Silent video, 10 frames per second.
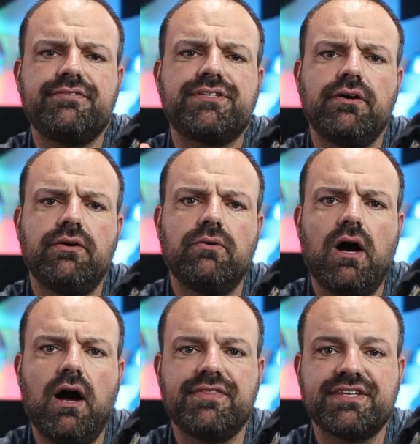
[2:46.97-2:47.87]

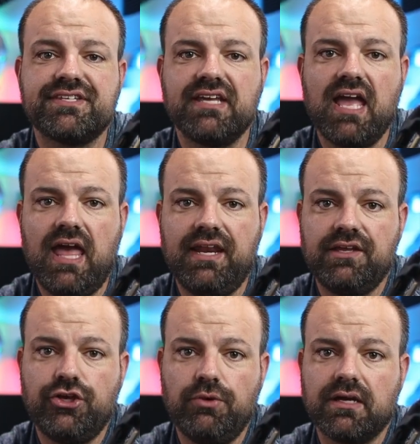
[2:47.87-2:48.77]
So this is the
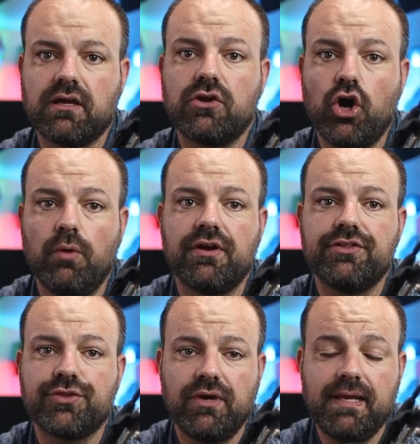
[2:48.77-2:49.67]
Anycubic Kobra
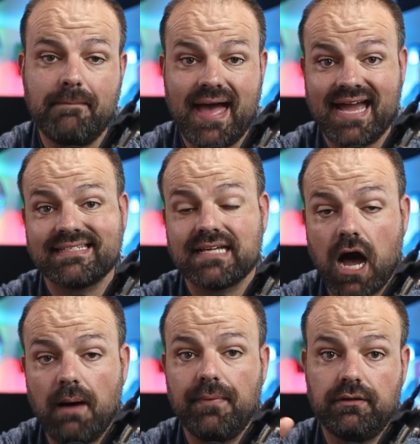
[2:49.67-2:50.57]
3 Max
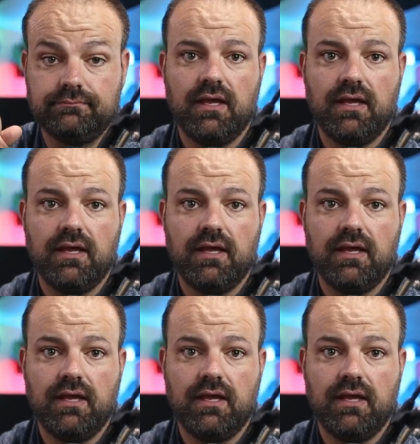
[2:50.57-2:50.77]
Combo.